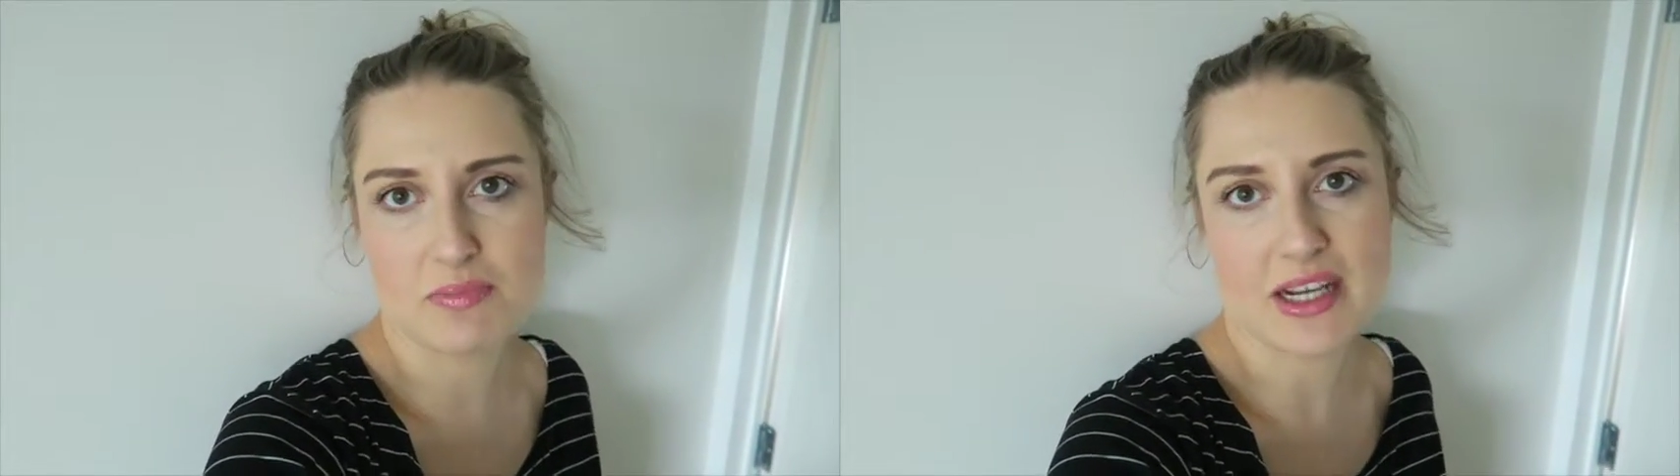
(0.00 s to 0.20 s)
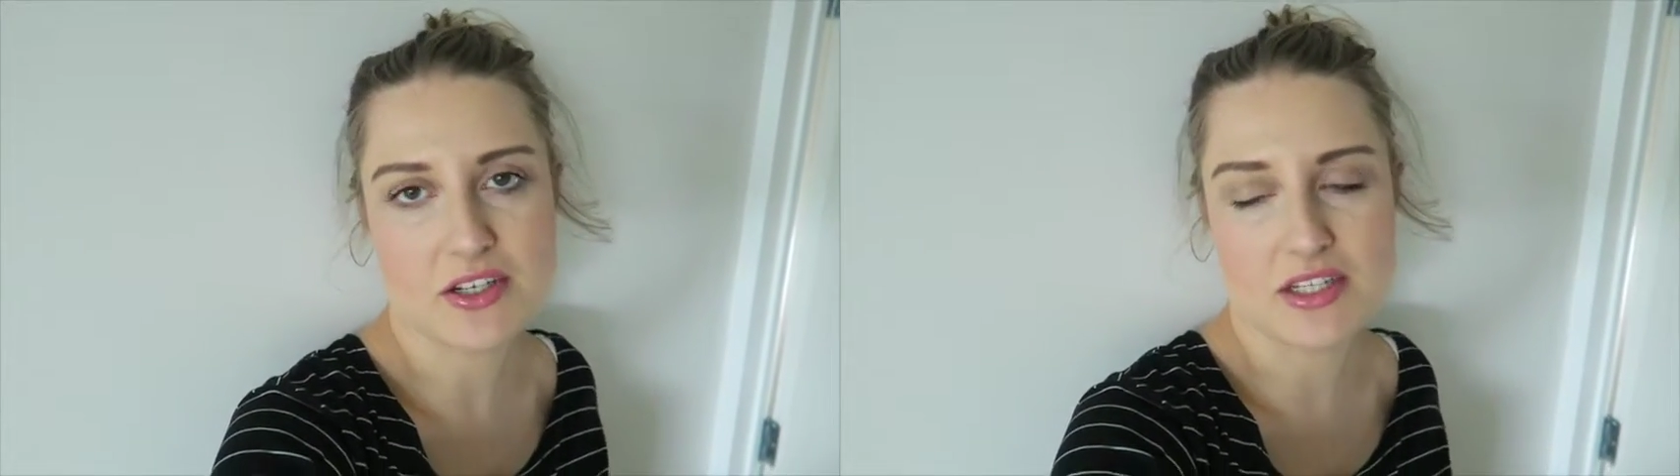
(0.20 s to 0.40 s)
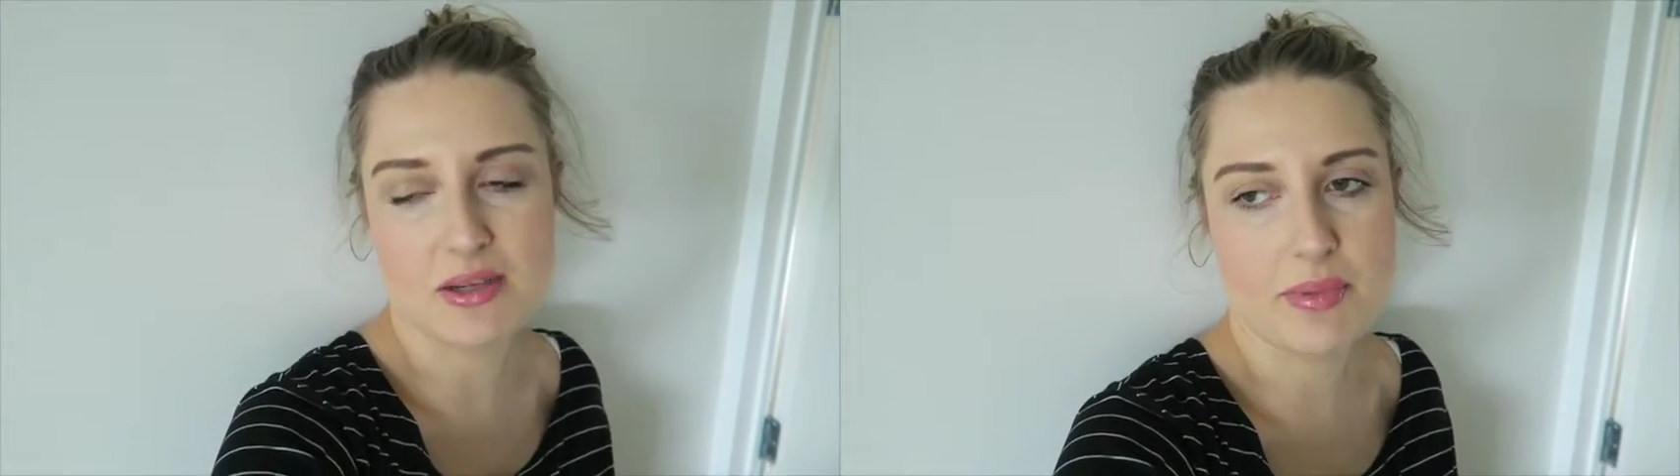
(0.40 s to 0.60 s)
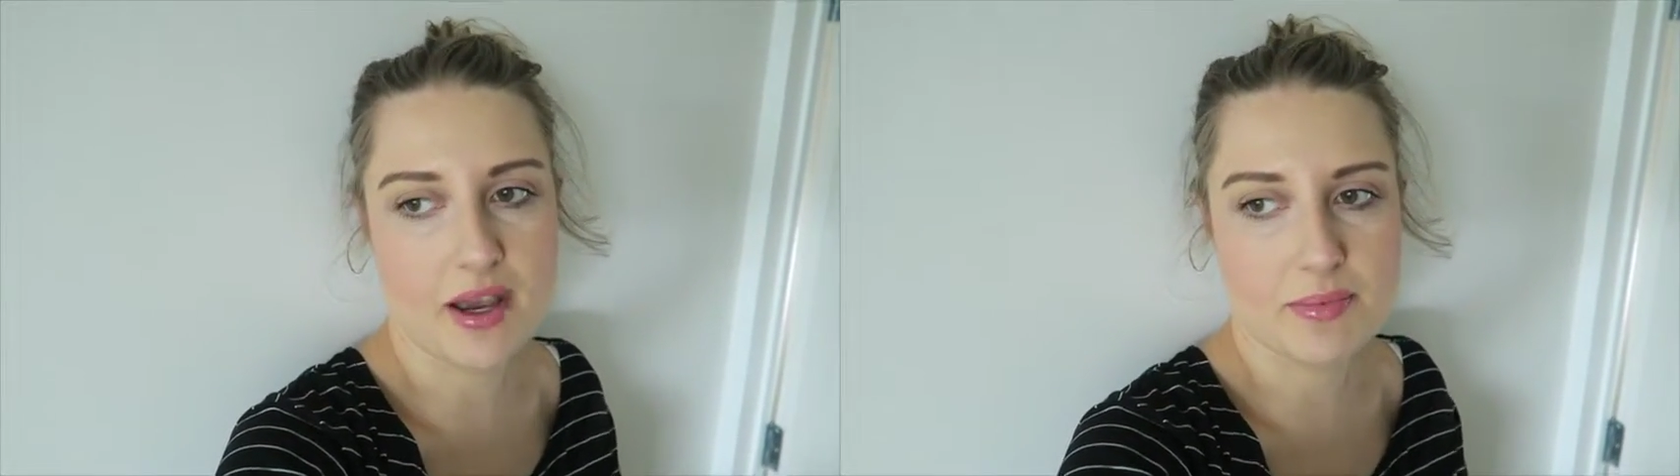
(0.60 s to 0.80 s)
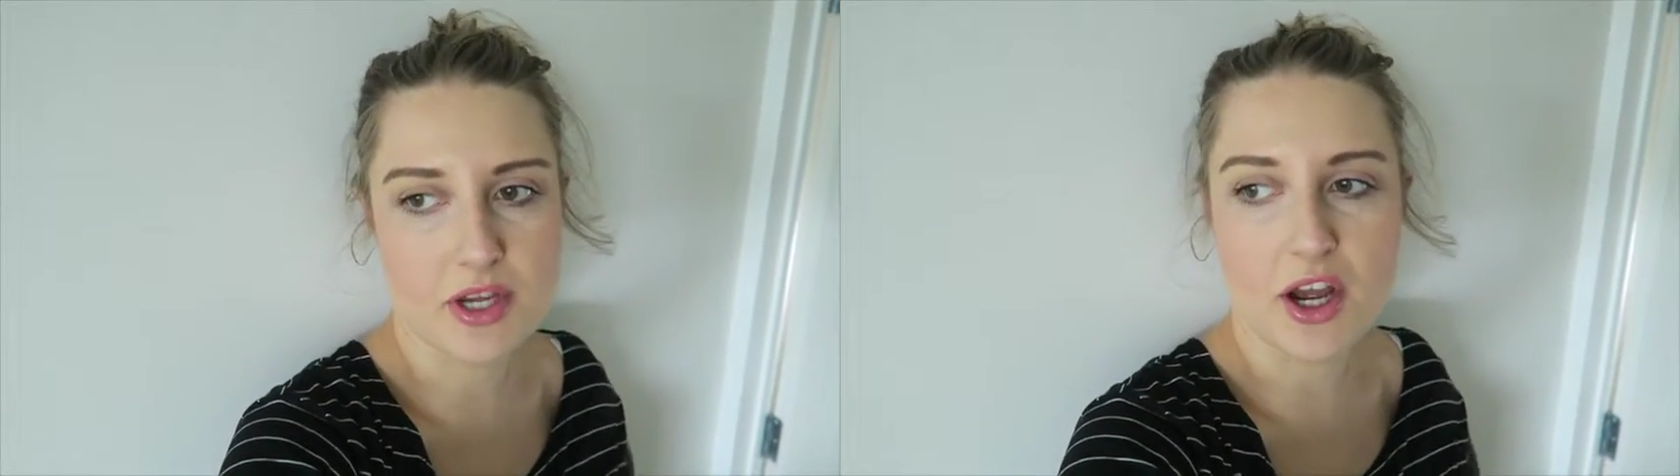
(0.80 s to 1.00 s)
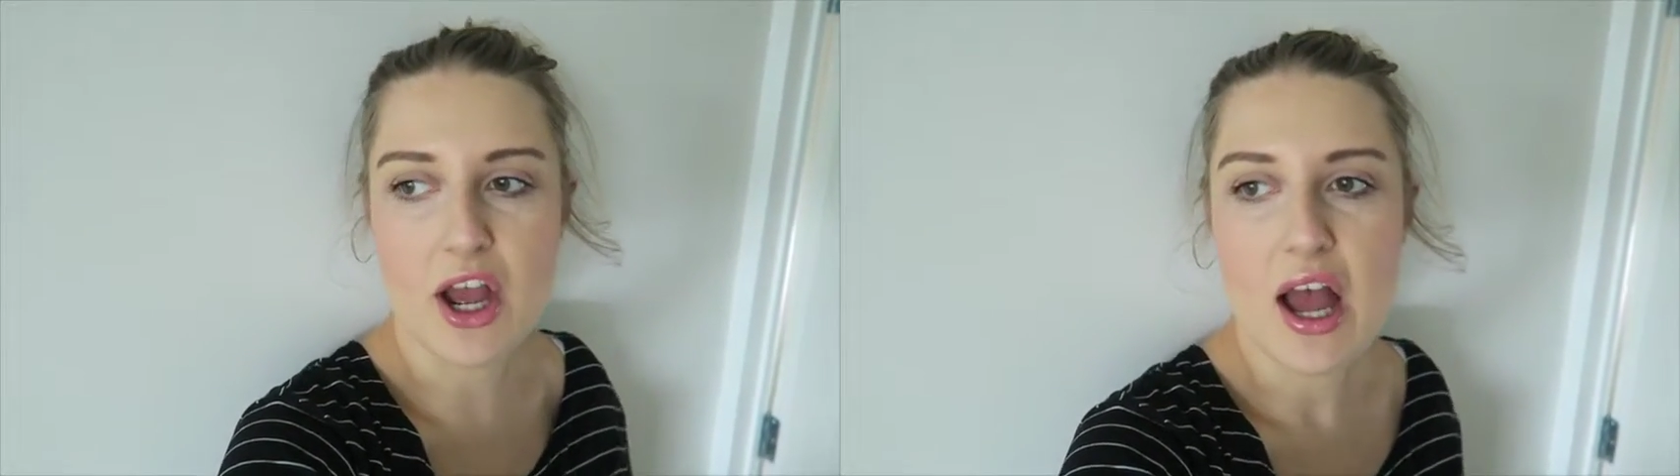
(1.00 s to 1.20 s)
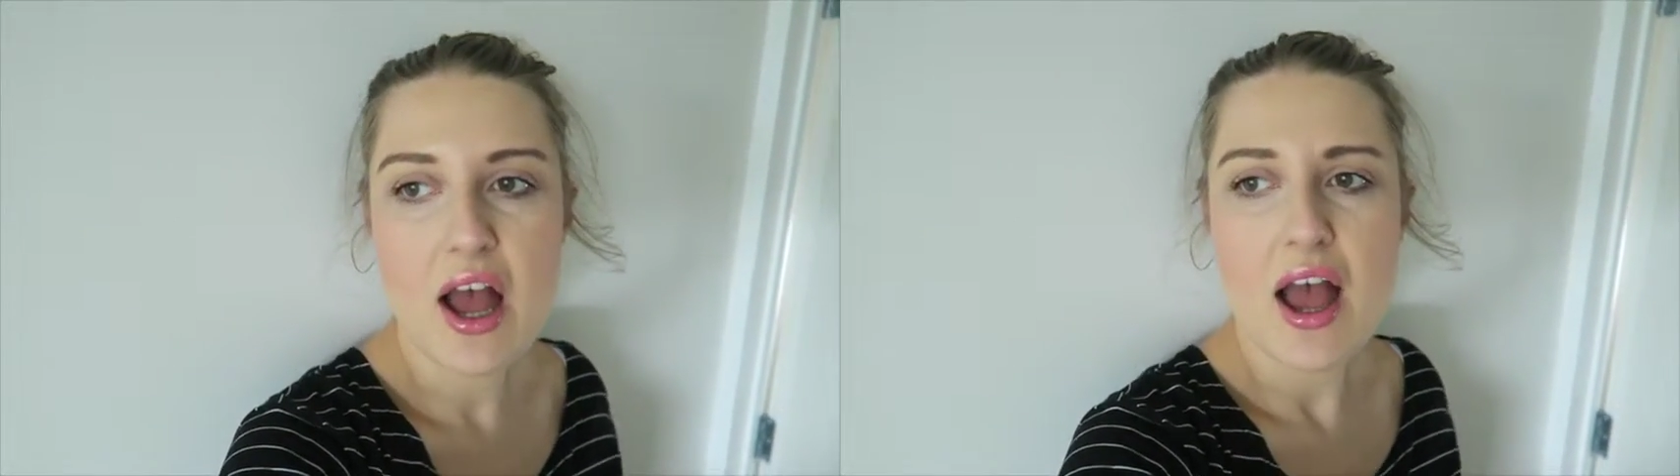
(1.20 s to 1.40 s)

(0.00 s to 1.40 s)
back to CPAP. So